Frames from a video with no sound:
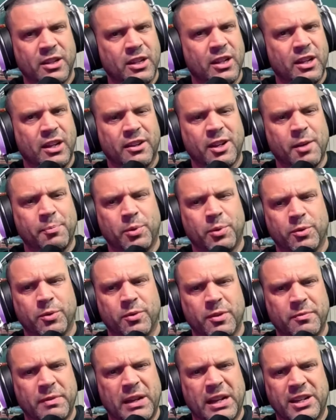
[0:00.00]

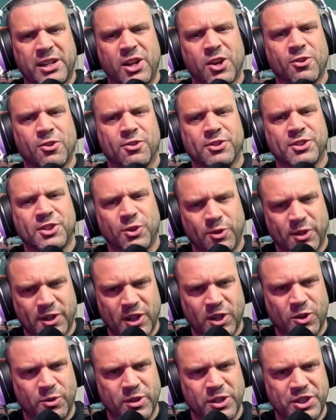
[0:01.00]
about a year or so
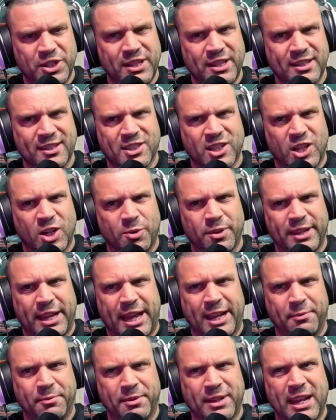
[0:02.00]
ago when she did a song with
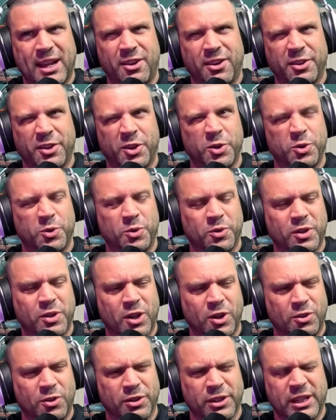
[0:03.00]
Adam Calhoun
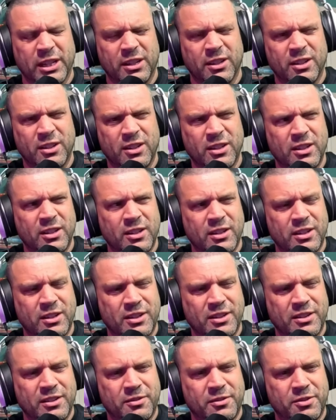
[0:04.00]
called
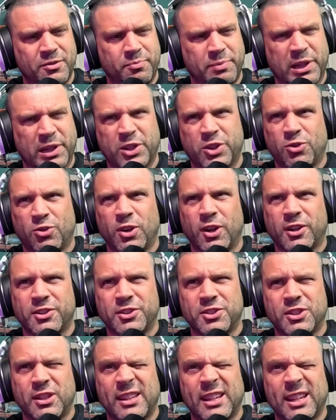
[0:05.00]
Big
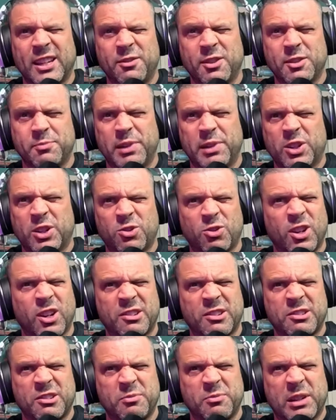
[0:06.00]
Trucks. I think it was Big
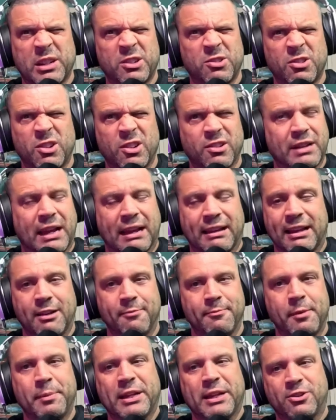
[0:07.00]
Trucks or Big Truck. I can't
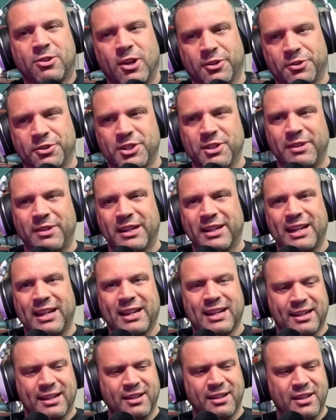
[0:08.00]
remember. Big Trucks or something like
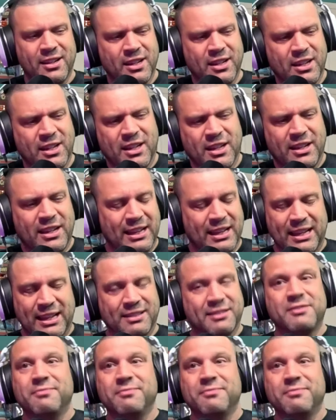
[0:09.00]
that. It's